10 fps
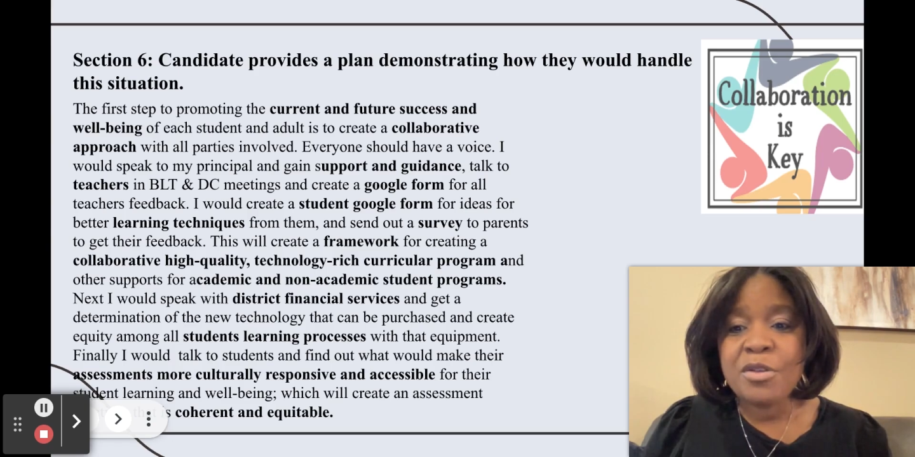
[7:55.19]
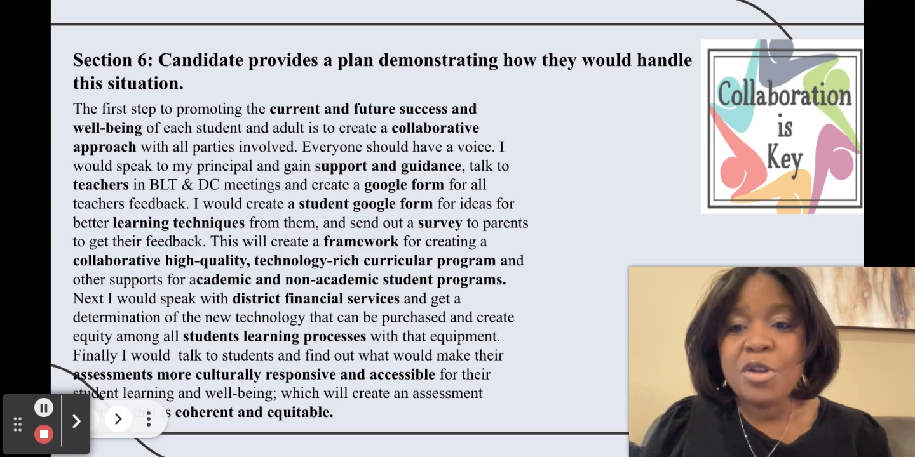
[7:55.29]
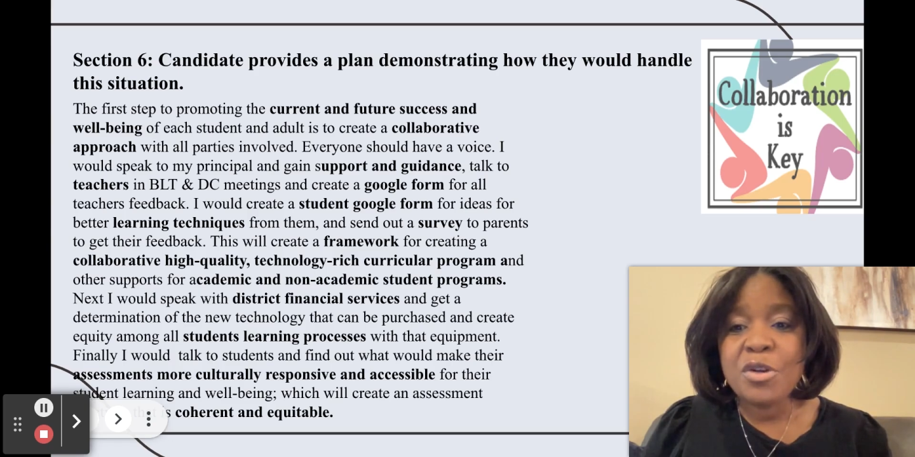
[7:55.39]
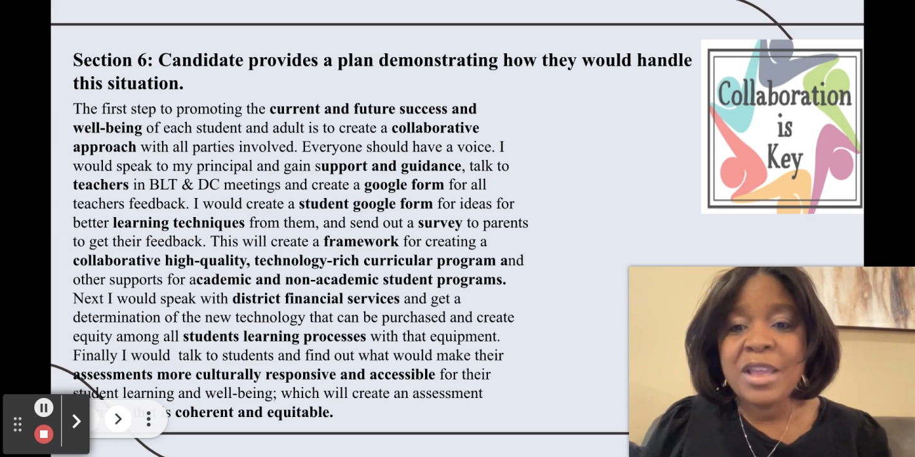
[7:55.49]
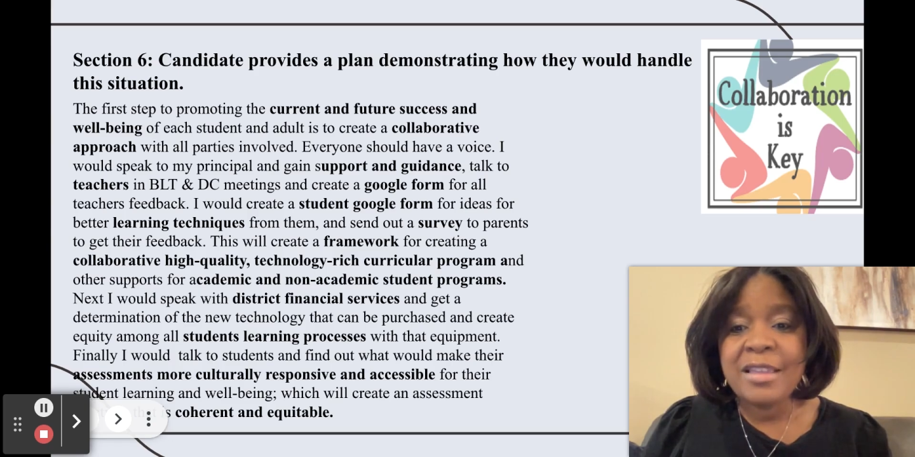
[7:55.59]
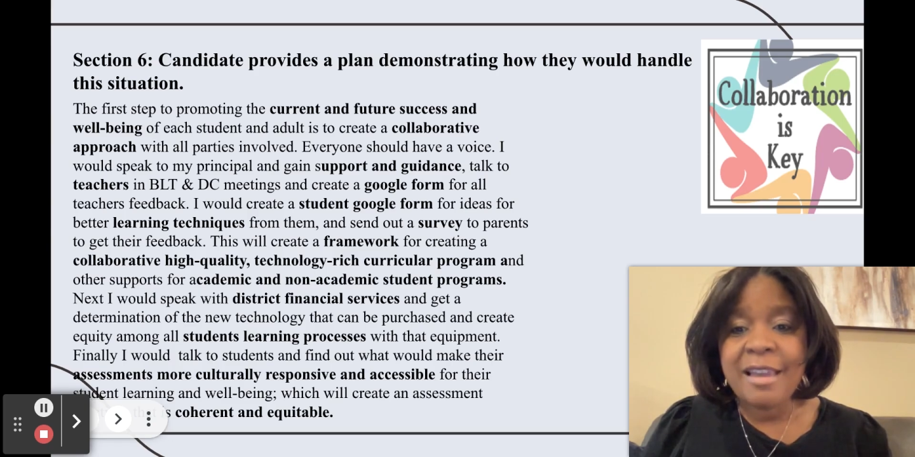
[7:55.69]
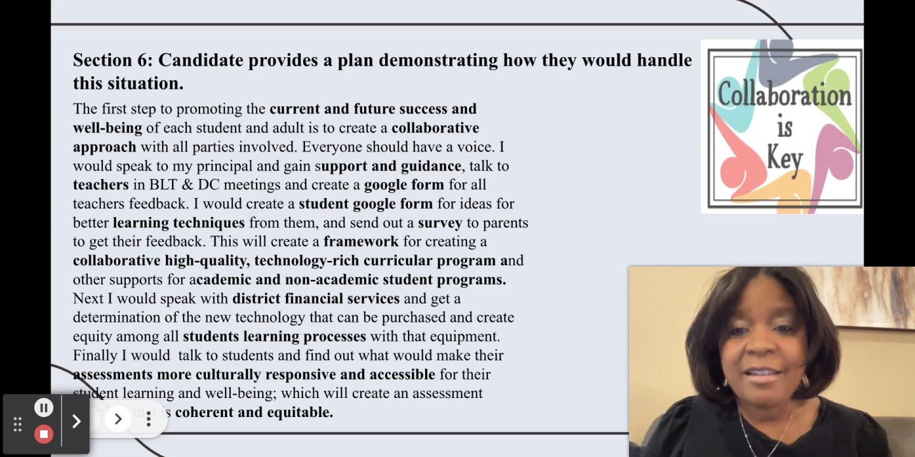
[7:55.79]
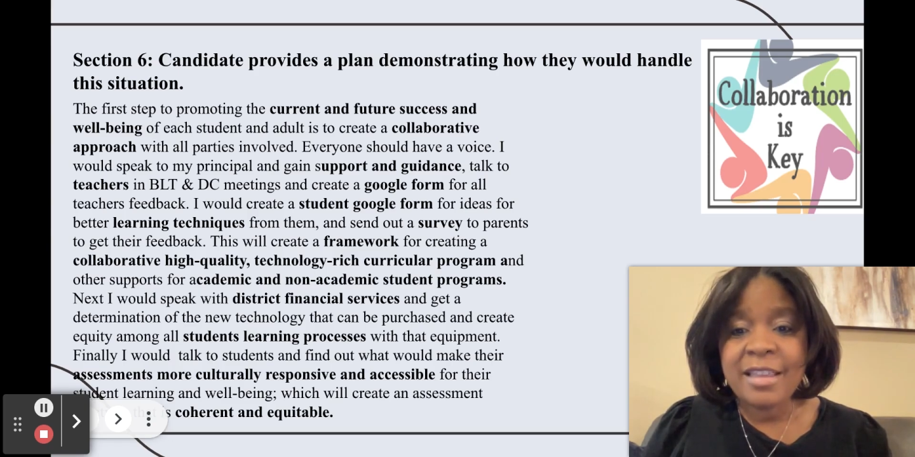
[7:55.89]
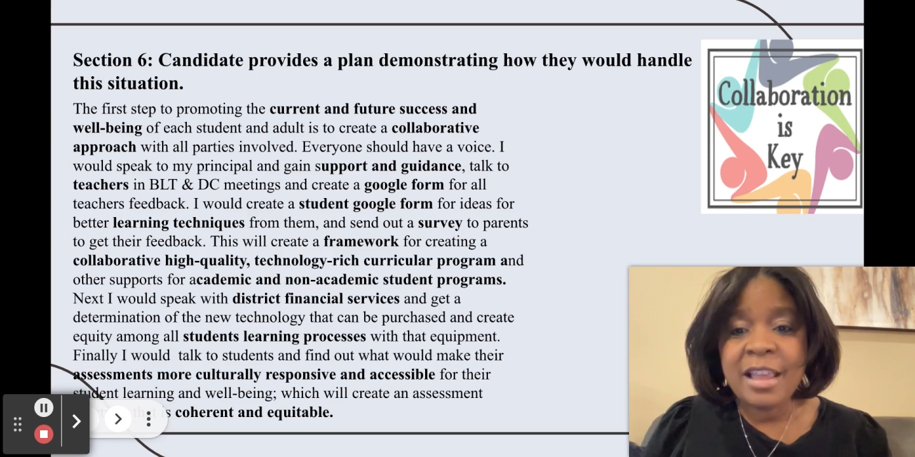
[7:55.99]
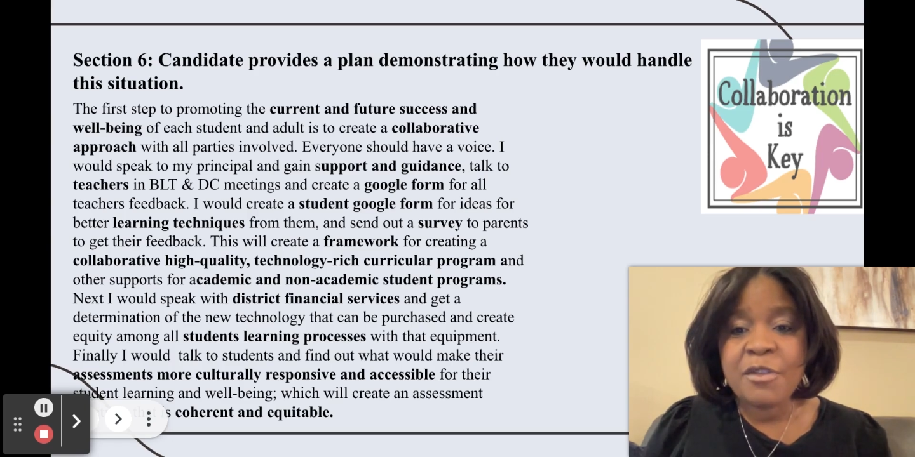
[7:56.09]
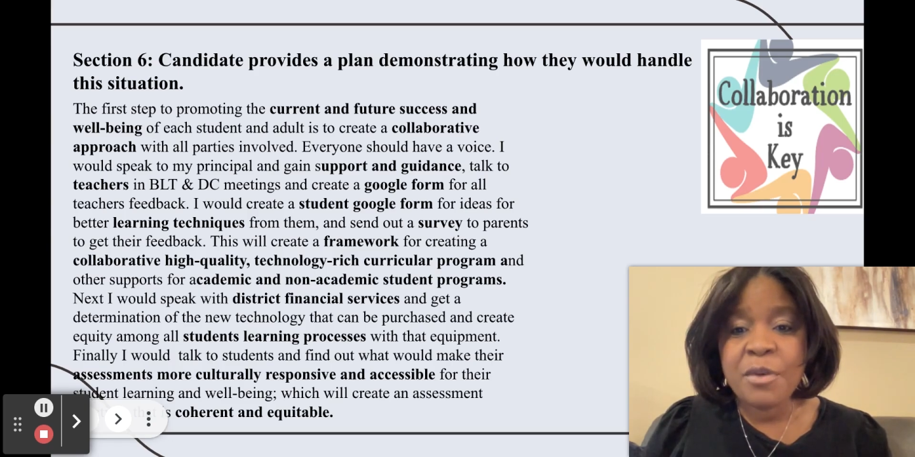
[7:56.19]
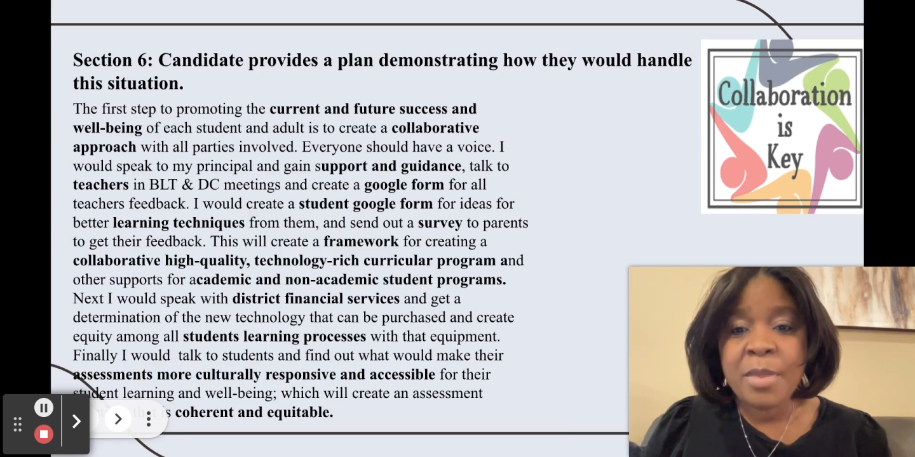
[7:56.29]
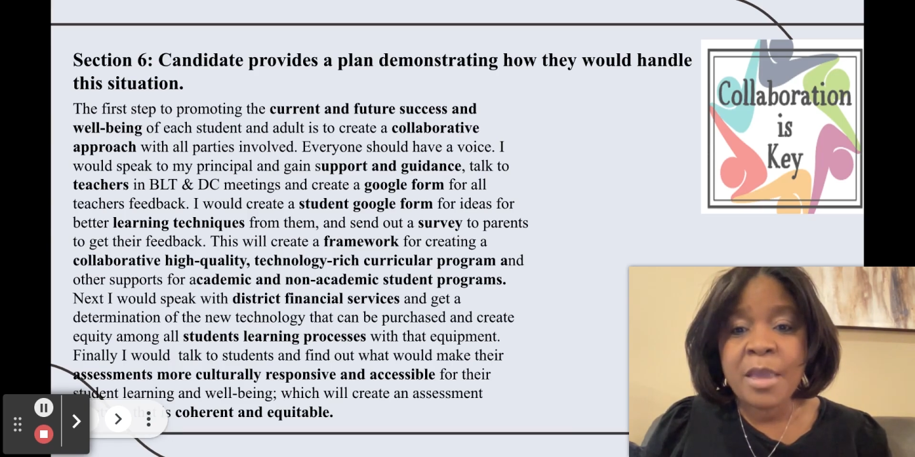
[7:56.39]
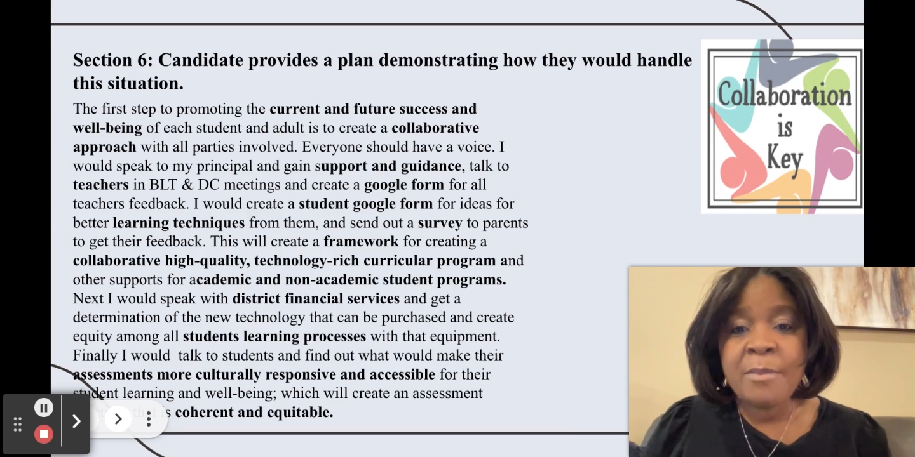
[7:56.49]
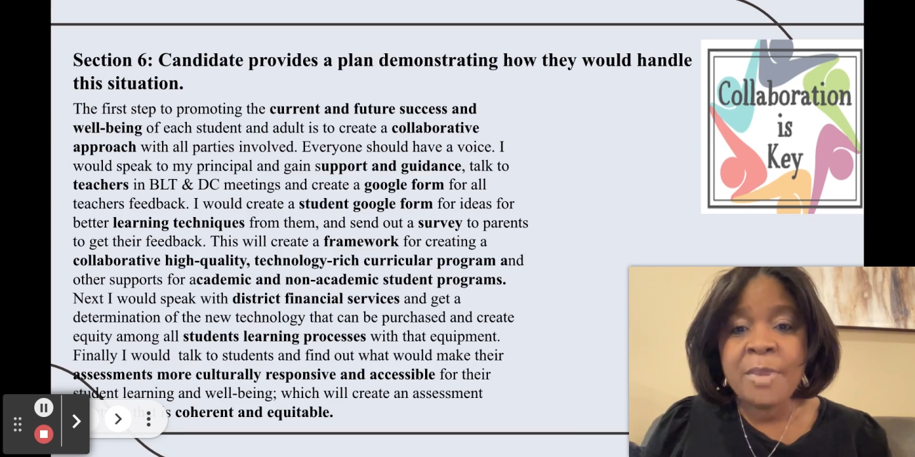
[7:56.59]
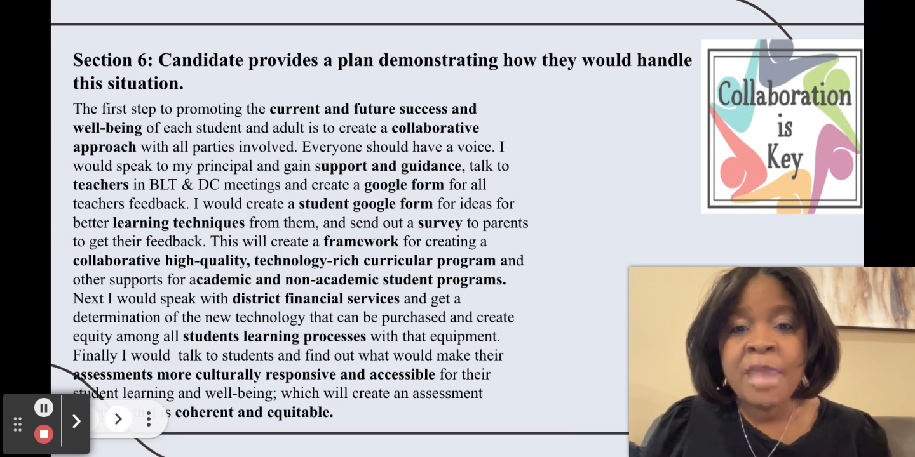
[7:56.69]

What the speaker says: learning techniques from them